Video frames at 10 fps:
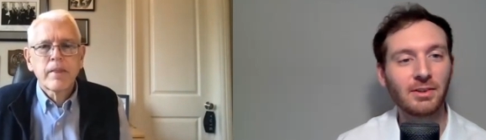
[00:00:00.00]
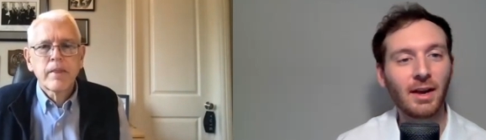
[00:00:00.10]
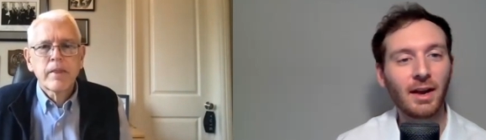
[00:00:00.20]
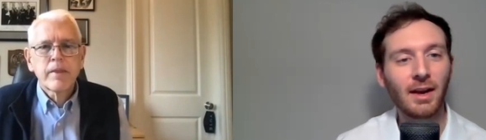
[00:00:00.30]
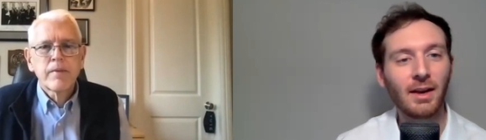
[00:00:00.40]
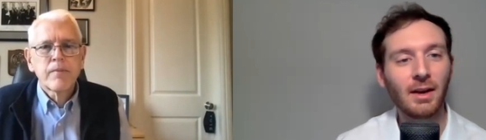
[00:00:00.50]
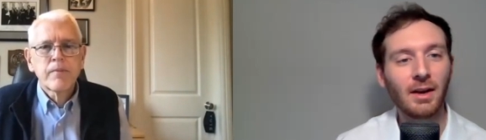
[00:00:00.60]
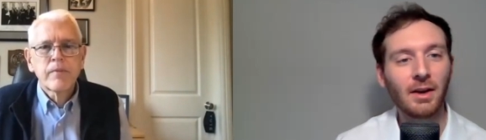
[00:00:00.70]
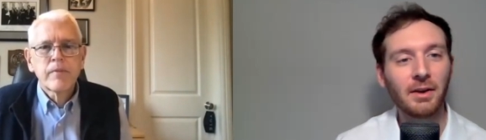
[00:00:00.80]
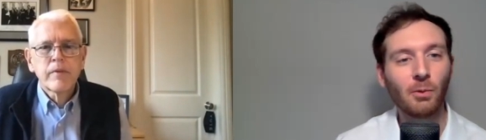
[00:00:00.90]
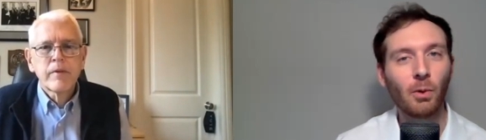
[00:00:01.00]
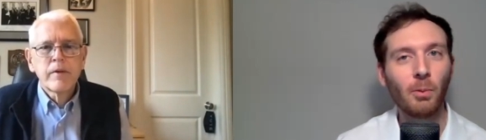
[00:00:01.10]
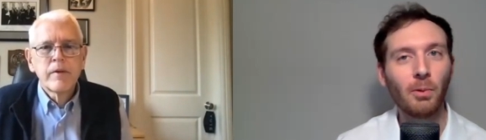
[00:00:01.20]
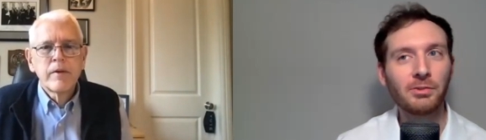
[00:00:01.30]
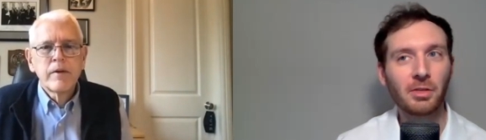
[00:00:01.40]
Speaker 1: today, you know,
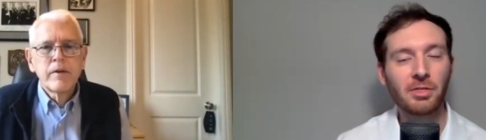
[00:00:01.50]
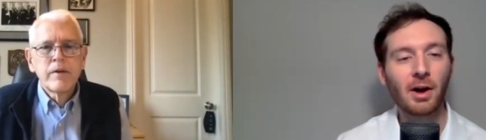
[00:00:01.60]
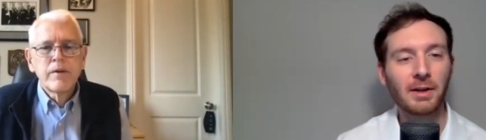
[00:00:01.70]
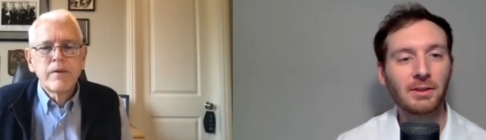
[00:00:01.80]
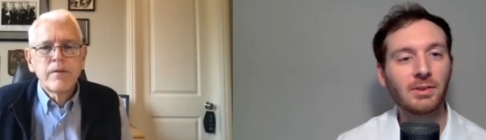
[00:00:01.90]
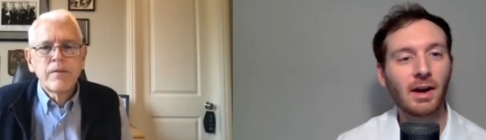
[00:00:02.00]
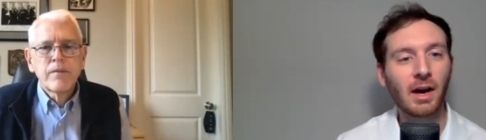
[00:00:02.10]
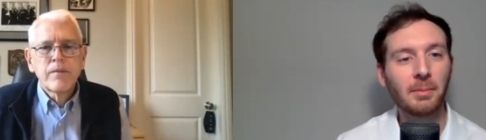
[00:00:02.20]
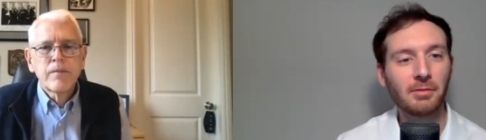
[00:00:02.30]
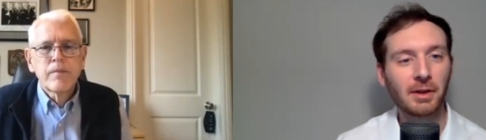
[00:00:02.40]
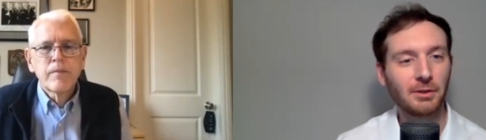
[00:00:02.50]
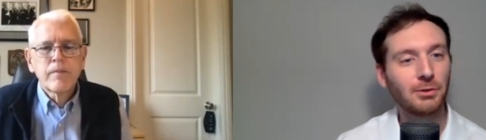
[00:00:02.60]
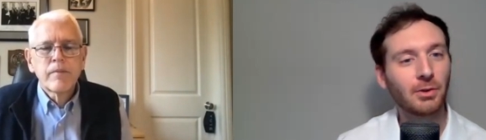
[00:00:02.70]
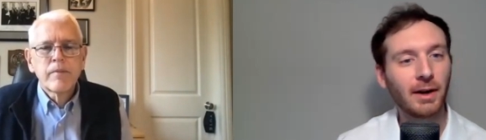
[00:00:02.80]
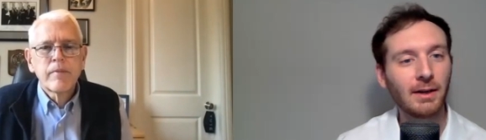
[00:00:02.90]
what was the thought at the time of like
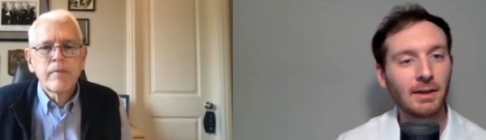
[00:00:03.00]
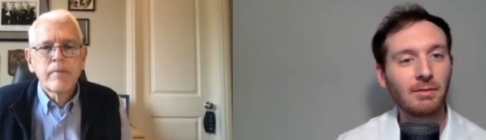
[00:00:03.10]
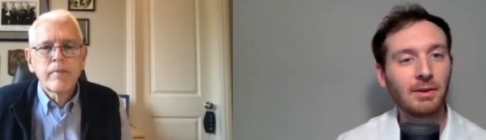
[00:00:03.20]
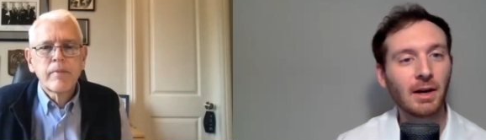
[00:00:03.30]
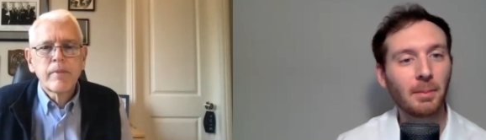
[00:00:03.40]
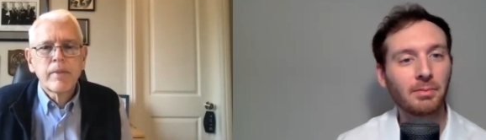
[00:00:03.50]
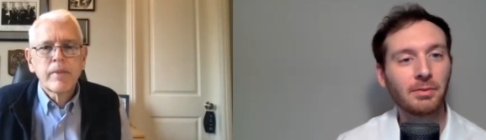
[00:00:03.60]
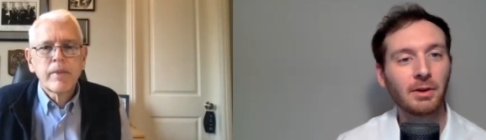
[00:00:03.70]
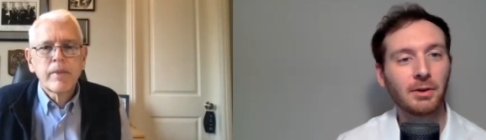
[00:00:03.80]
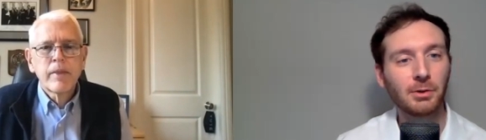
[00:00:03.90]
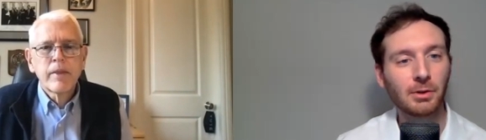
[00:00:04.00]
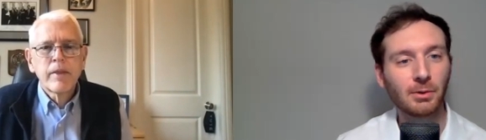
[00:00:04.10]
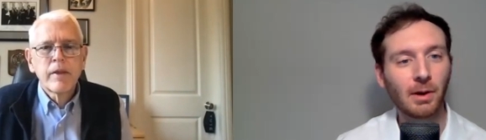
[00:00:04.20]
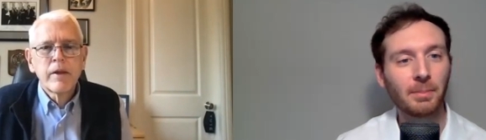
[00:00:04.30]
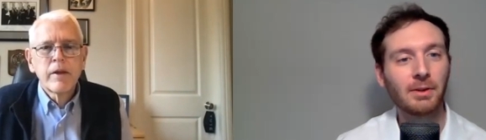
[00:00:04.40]
Ukraine giving up their
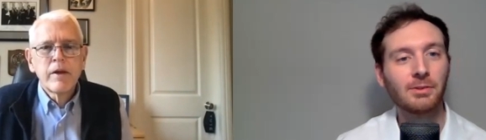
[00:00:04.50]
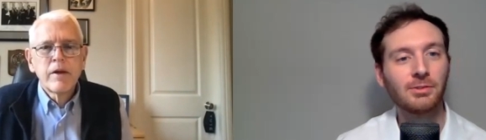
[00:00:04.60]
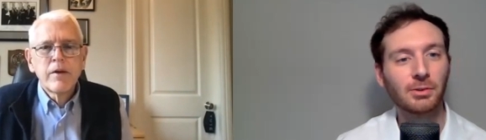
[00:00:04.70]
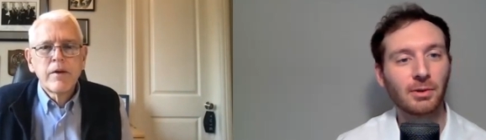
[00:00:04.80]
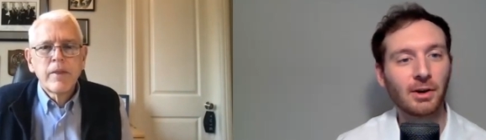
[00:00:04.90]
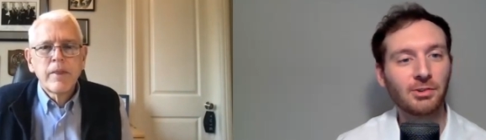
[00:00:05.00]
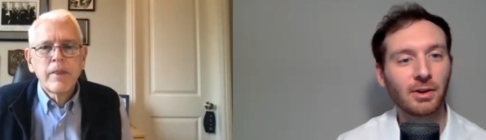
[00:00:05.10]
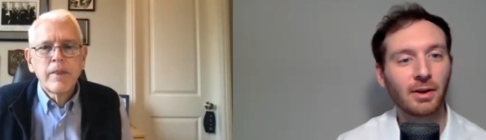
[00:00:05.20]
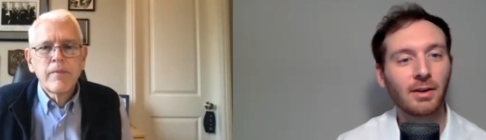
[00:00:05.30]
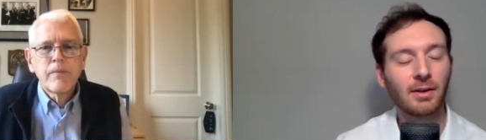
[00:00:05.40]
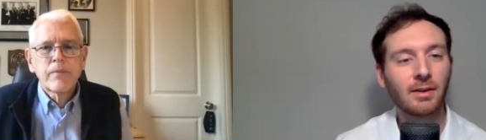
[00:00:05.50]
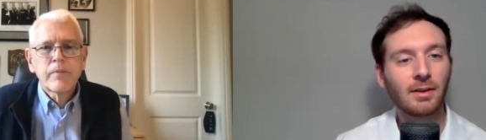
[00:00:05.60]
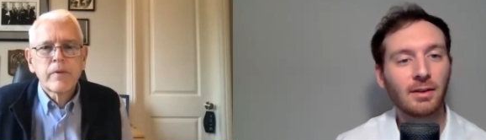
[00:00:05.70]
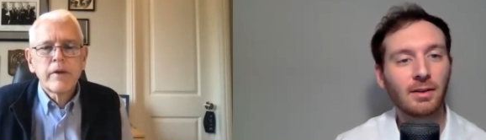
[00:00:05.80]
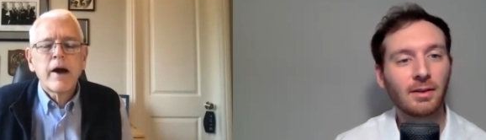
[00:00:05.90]
nuclear weapons to Russia?
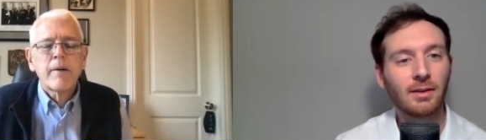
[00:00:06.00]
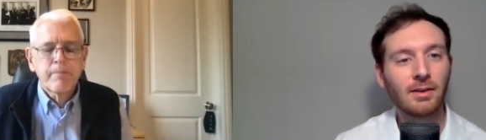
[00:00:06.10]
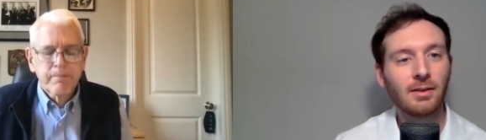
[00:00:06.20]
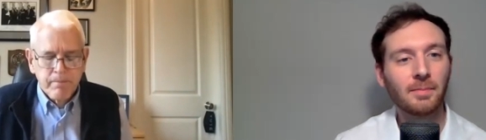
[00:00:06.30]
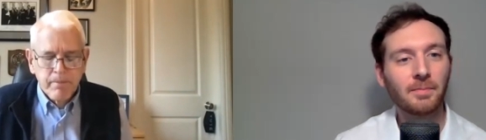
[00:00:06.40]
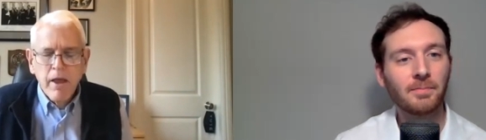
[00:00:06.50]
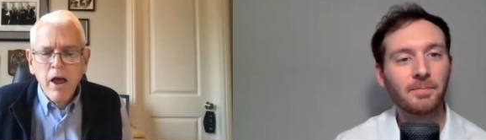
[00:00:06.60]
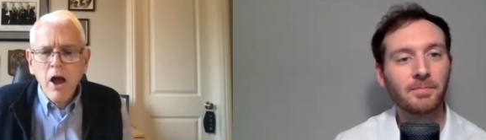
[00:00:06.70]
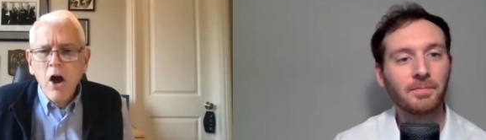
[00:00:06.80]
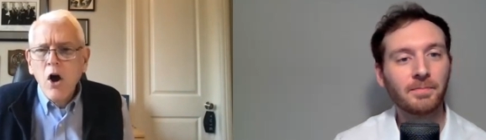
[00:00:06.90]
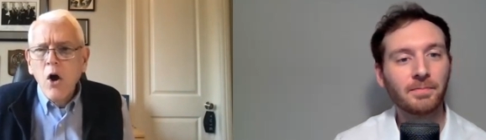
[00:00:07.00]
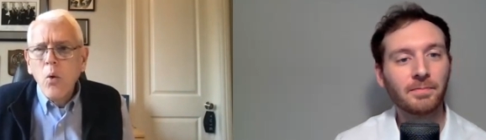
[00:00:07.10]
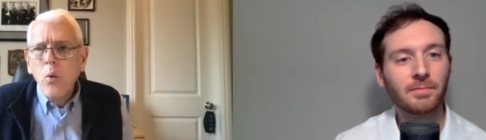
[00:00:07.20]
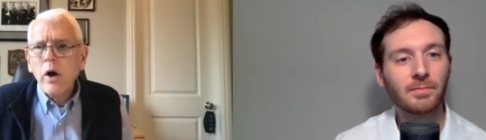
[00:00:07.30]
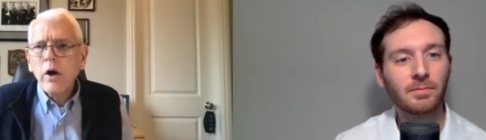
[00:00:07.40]
Speaker 2: Yeah.
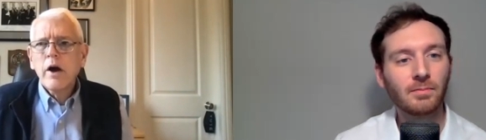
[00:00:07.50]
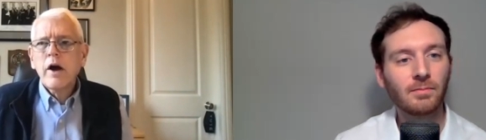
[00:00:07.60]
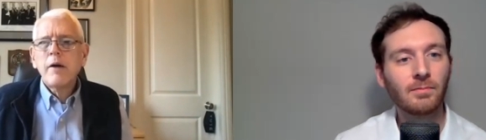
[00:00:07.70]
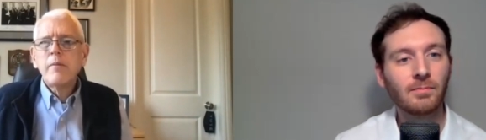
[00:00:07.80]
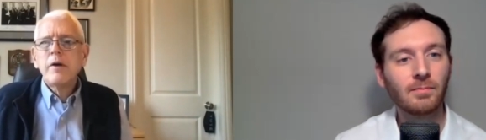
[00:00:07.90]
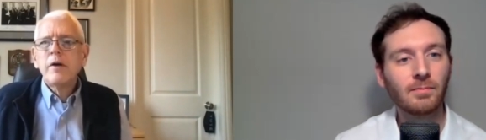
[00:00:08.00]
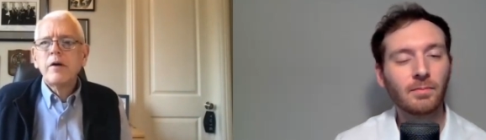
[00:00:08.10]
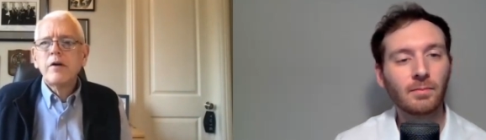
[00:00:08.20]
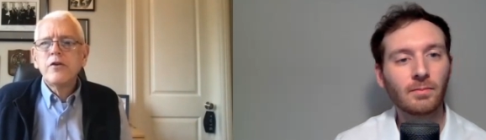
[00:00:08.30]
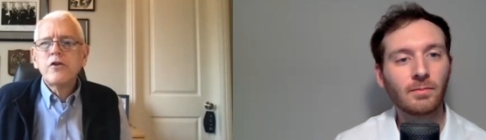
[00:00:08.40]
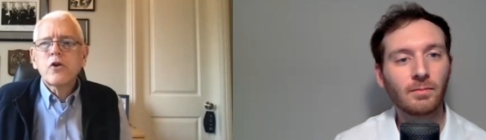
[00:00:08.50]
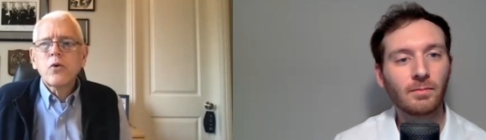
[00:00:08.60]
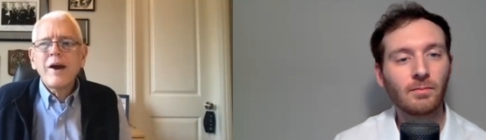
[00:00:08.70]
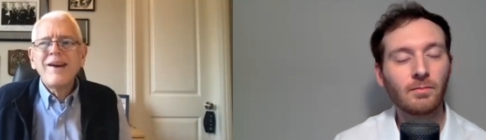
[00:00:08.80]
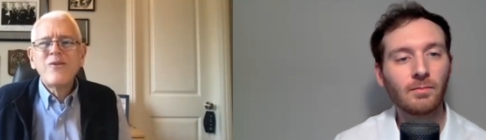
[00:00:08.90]
Well, I,
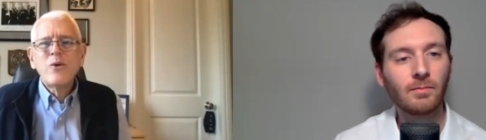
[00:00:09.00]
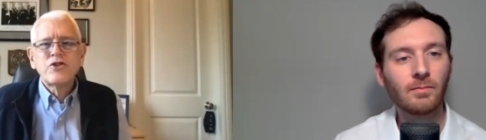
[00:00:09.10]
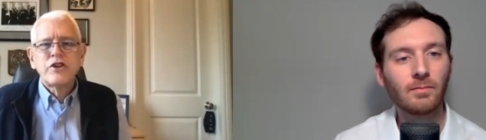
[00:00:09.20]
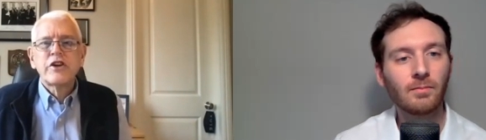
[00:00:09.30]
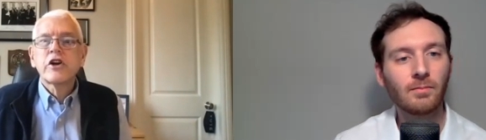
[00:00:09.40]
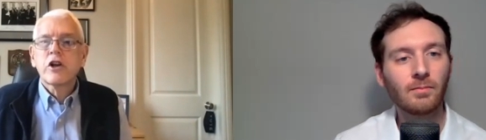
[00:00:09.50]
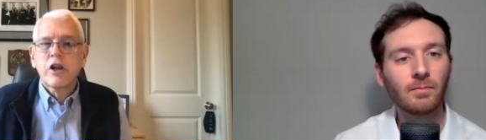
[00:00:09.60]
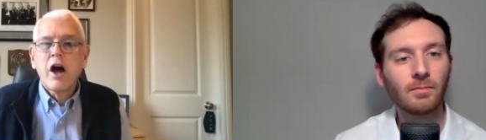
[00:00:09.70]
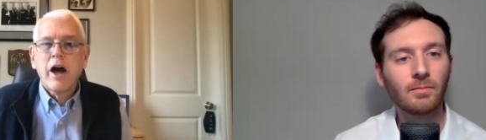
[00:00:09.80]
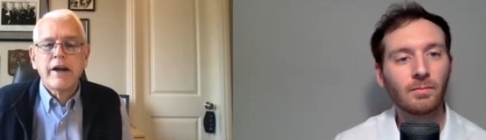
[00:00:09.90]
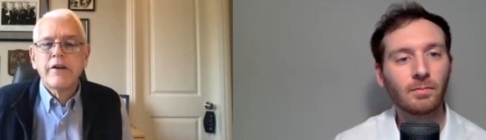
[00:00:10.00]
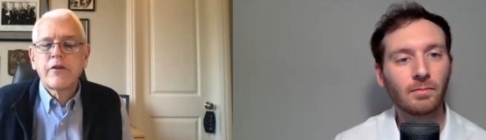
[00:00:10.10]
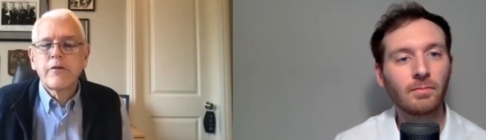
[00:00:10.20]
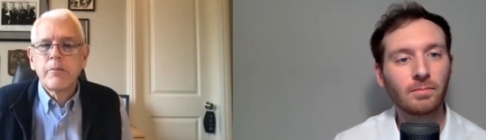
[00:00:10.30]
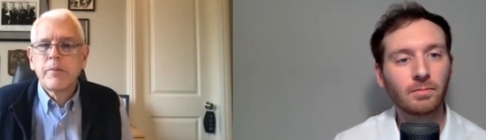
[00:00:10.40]
Ukraine was inclined
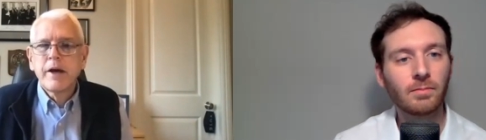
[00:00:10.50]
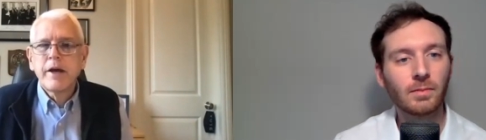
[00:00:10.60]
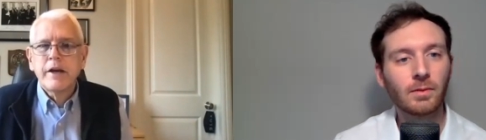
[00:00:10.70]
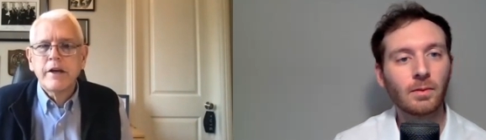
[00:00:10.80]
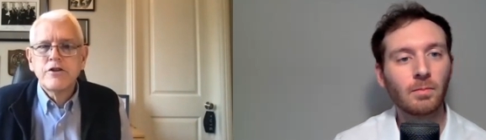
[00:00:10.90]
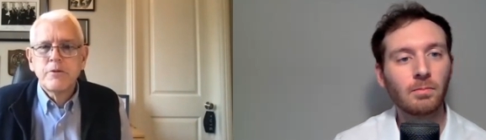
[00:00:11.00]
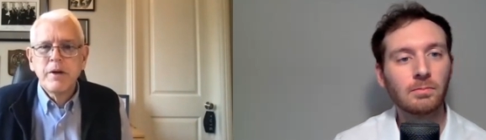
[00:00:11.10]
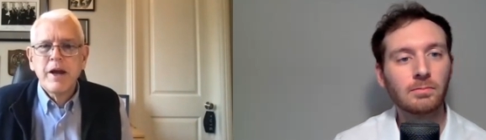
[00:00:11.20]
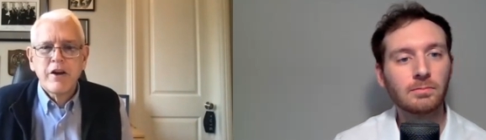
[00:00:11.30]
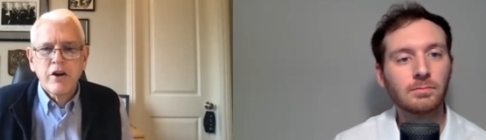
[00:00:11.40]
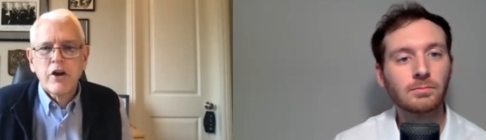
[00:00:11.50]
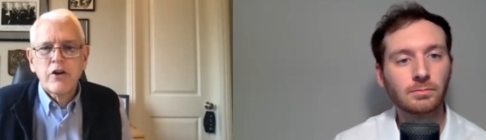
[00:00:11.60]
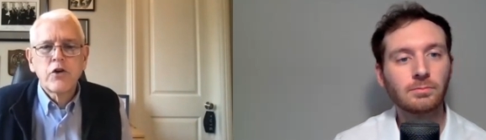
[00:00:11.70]
from the beginning to be a non